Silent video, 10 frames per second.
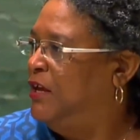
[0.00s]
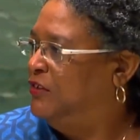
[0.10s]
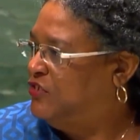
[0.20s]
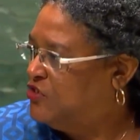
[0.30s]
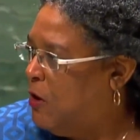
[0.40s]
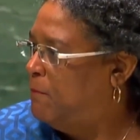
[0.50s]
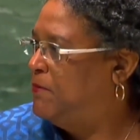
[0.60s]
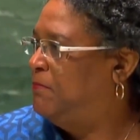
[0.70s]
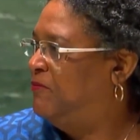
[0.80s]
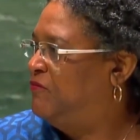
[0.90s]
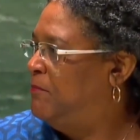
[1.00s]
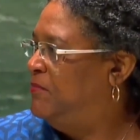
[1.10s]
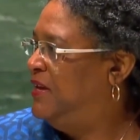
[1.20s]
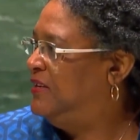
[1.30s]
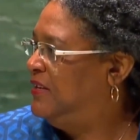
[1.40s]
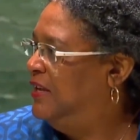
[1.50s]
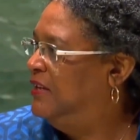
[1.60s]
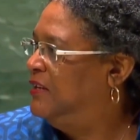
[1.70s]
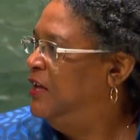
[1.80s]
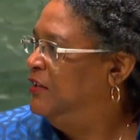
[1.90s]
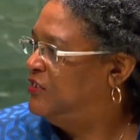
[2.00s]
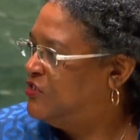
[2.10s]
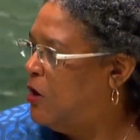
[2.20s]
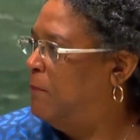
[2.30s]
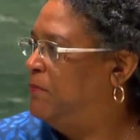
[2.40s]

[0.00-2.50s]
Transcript: stop people from being killed, stop